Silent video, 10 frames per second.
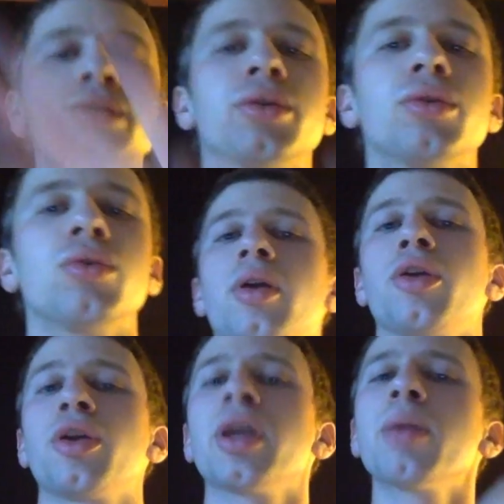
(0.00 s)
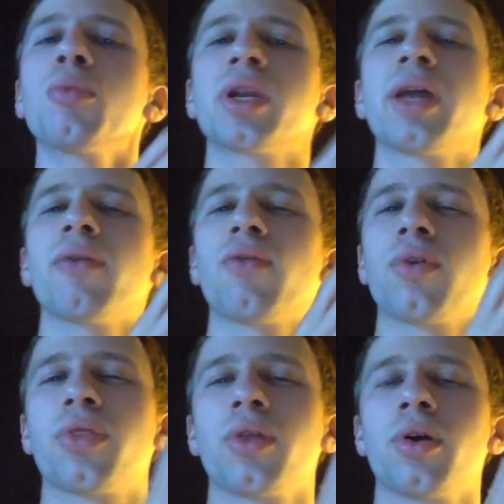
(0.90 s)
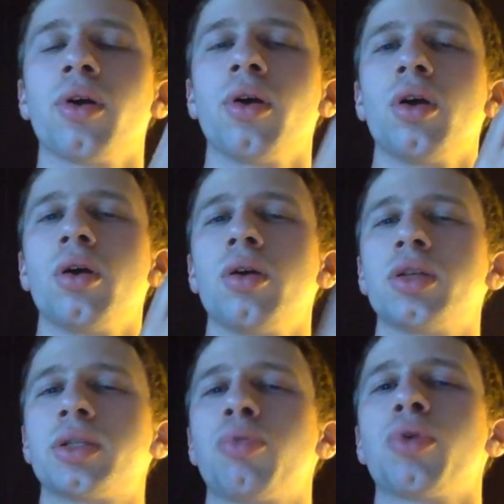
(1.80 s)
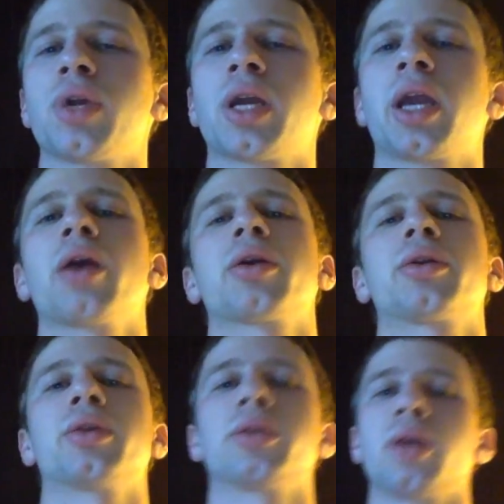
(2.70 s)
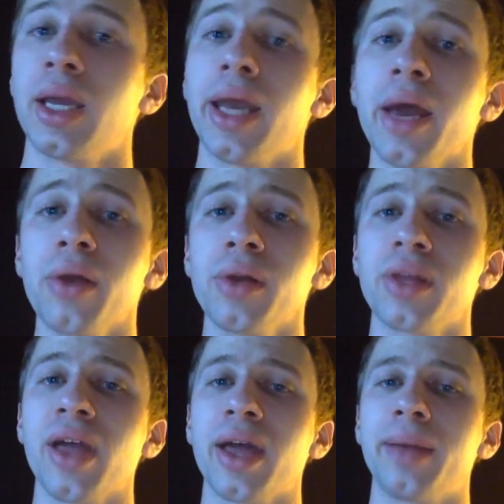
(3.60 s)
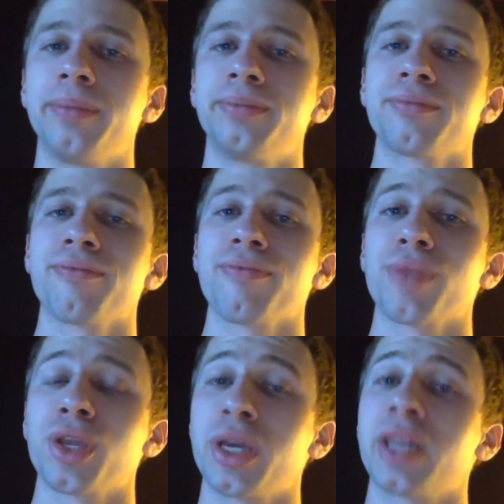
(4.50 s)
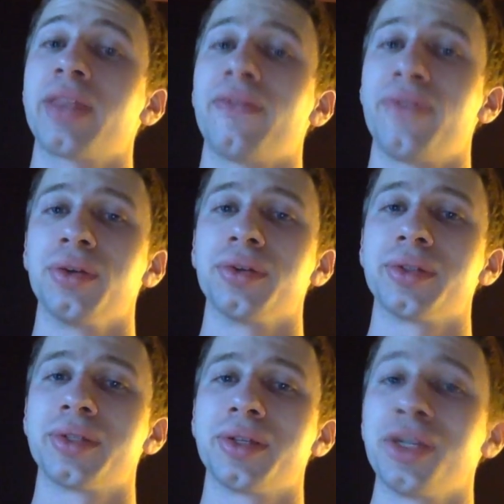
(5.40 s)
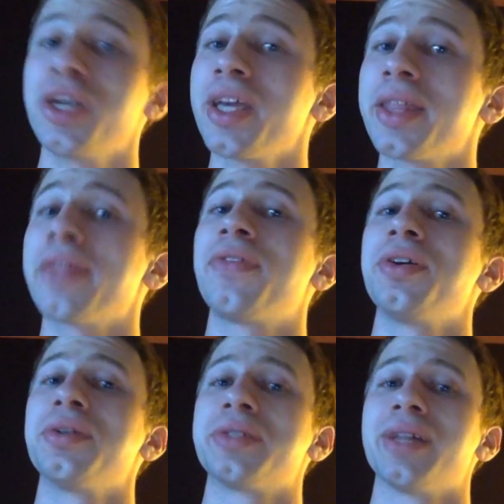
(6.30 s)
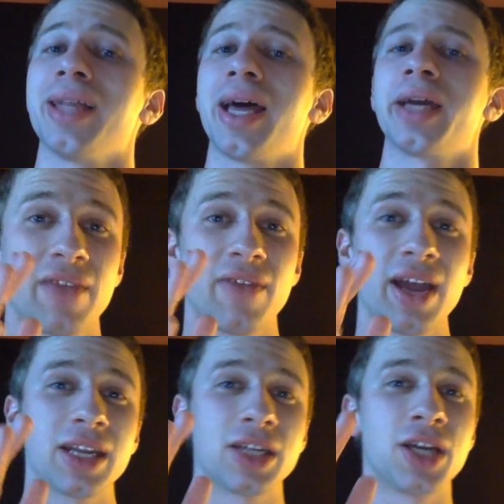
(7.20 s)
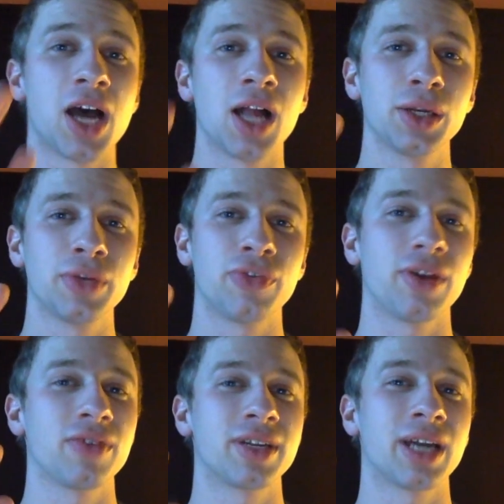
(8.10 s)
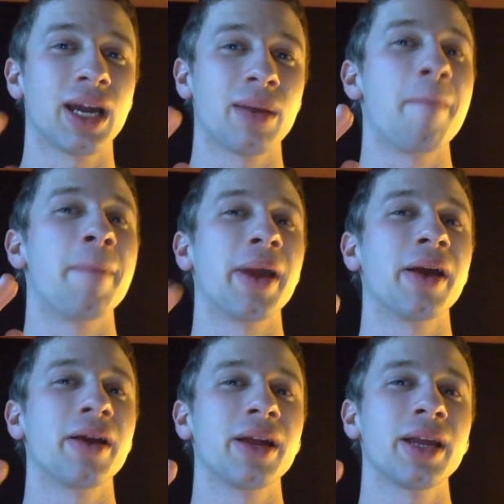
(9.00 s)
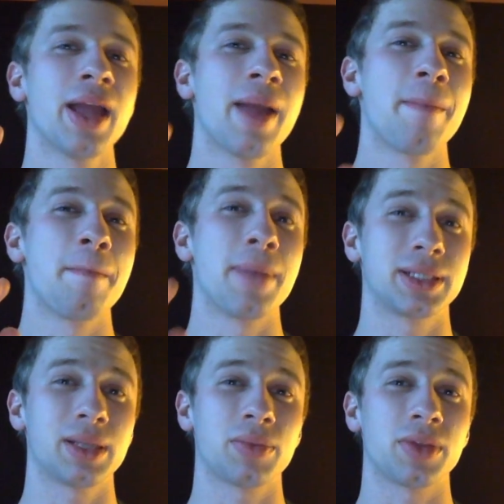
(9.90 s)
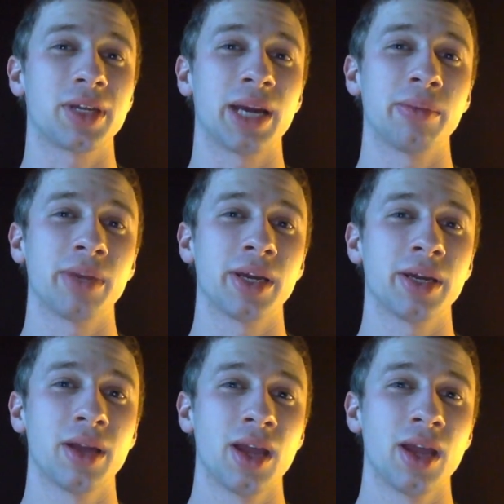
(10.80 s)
2, you get more in depth with the supporting characters. Not only that, you get the feels. You get the feels a lot. If I had $1 for every time Barry messed up the timeline,